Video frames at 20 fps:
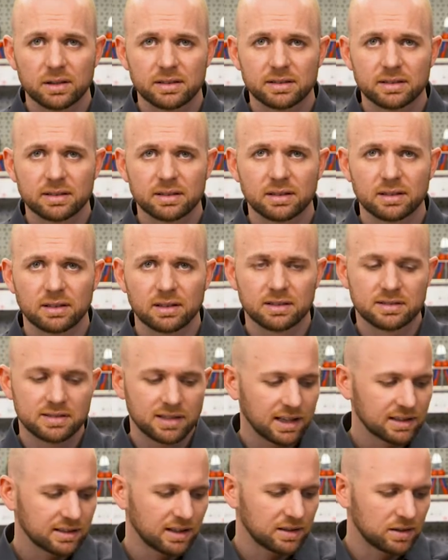What does it all
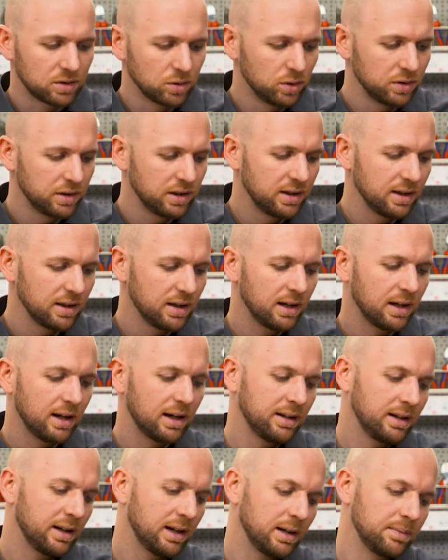look like in
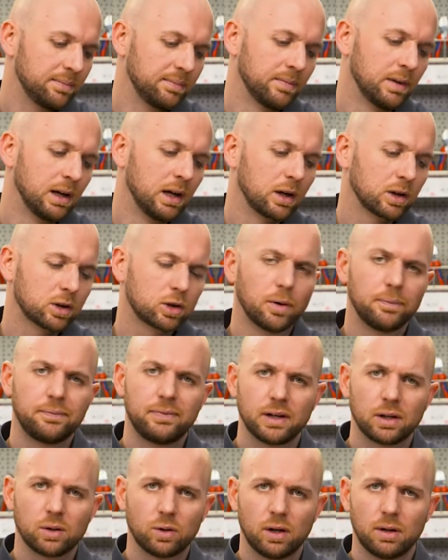practice? I'll
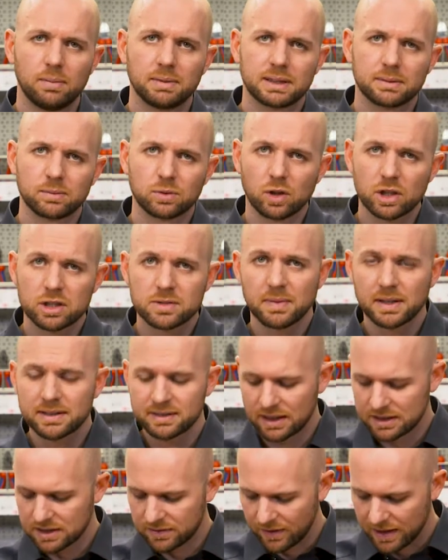demonstrate here with a
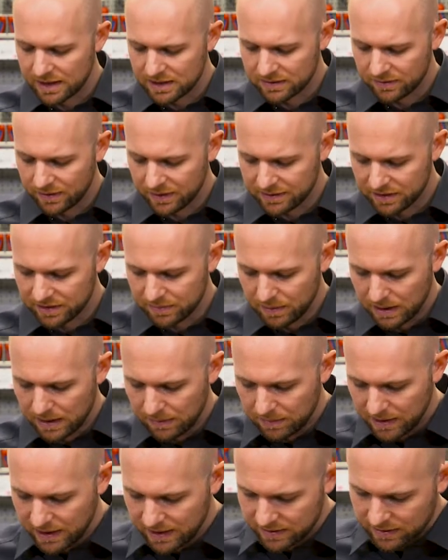22 mm
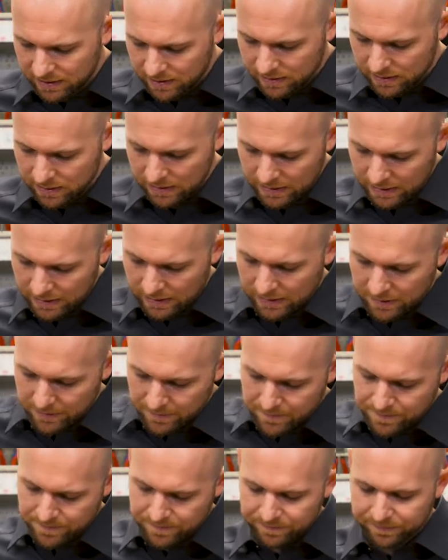diameter copper
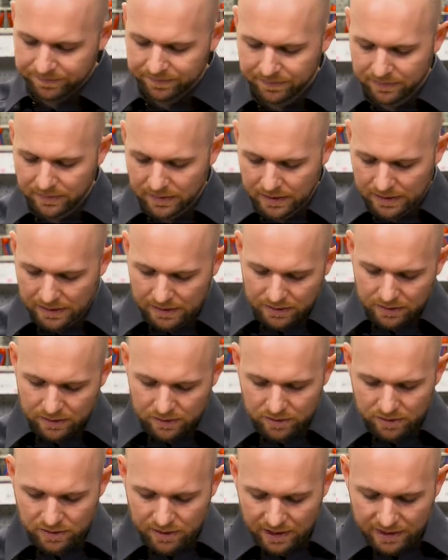pipe.
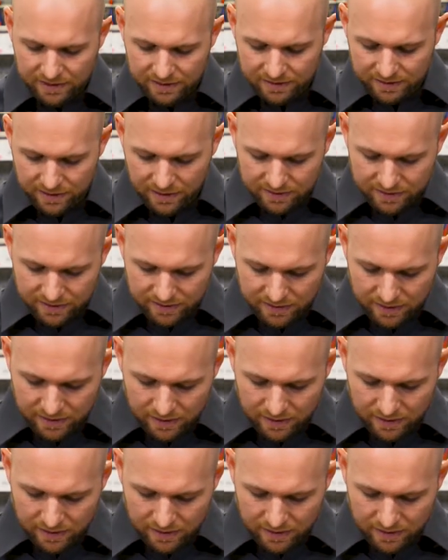First